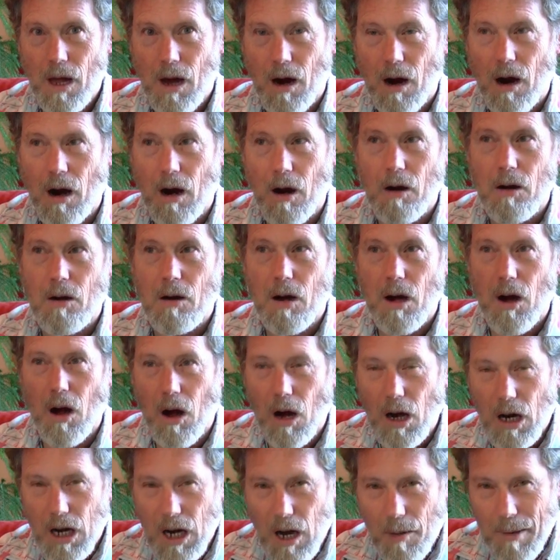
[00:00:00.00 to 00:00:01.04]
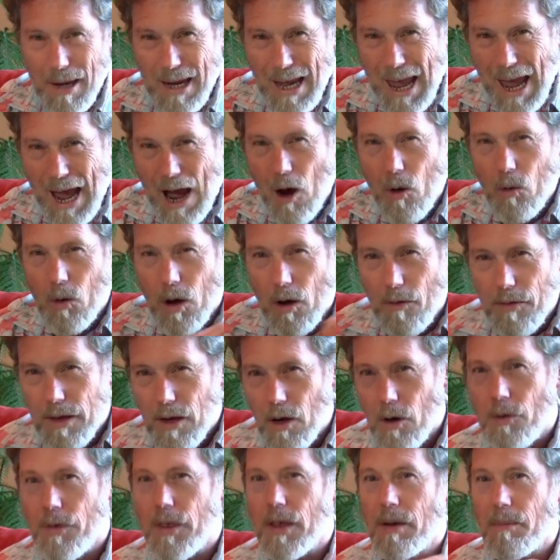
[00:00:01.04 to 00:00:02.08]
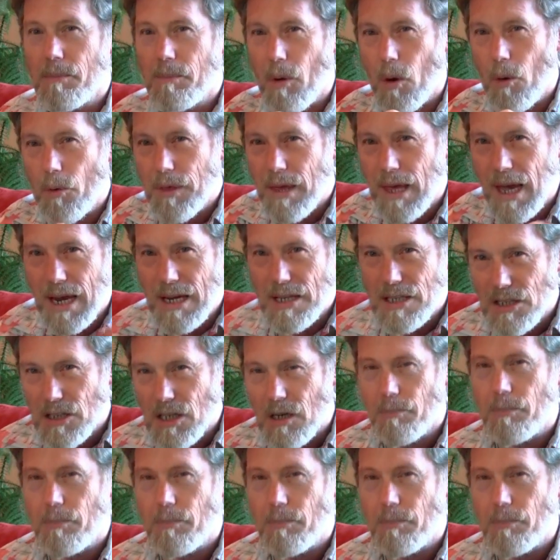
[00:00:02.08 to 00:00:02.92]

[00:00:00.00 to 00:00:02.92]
are coming out of the earth in both cases.